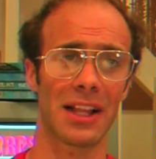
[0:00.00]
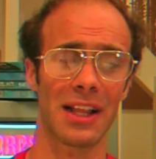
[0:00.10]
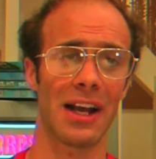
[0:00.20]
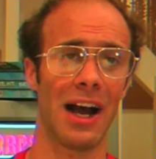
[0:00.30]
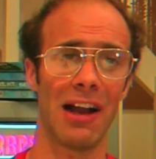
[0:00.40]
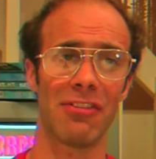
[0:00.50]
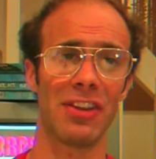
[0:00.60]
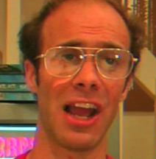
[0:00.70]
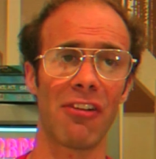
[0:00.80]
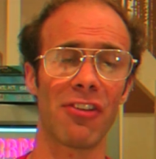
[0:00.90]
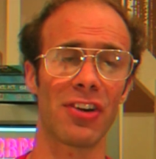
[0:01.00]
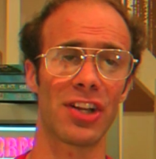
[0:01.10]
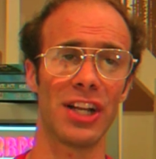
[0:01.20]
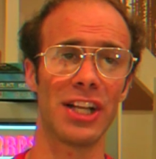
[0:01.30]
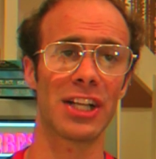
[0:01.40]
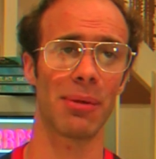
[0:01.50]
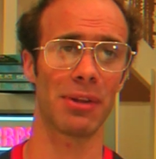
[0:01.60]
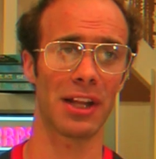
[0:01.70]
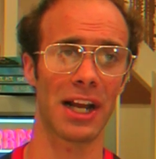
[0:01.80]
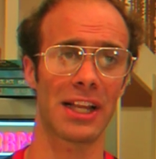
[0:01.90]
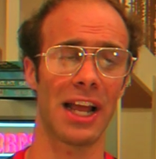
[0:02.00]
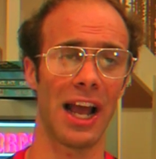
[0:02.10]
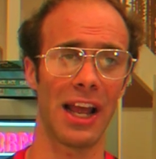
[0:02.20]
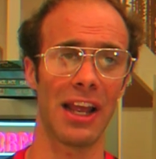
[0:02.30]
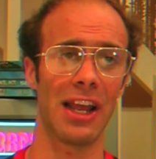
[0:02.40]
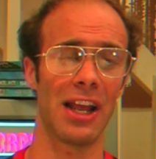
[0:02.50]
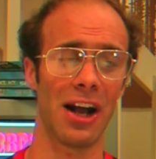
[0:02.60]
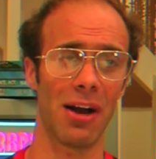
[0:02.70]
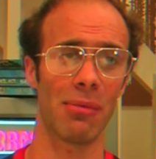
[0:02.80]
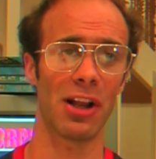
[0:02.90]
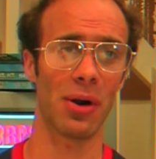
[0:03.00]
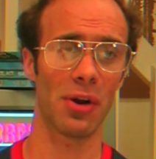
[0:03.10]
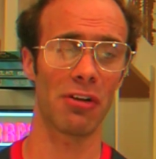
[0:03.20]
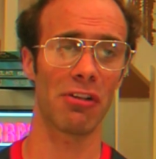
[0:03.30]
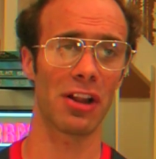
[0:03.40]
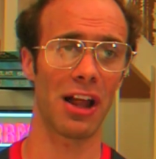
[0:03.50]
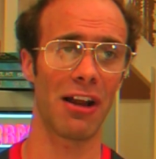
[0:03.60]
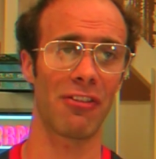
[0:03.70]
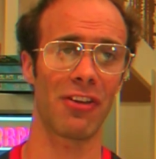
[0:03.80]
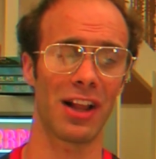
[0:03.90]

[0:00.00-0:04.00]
I've never seen something like that on my own in real life.